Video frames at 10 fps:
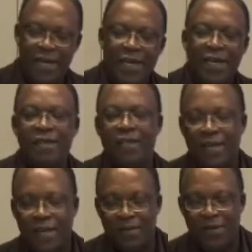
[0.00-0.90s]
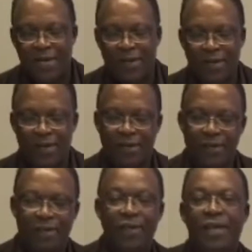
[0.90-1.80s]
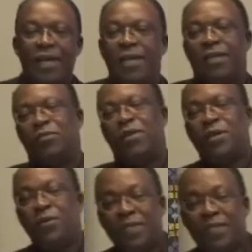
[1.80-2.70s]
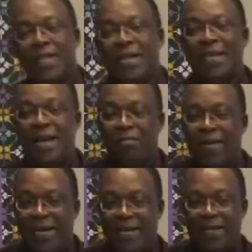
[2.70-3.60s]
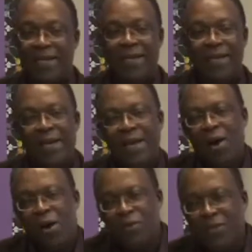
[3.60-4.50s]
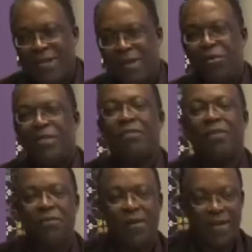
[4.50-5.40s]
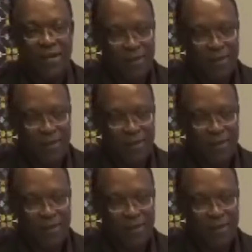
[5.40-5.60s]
Here's another one. This one uses that timeline almost in a motivic way.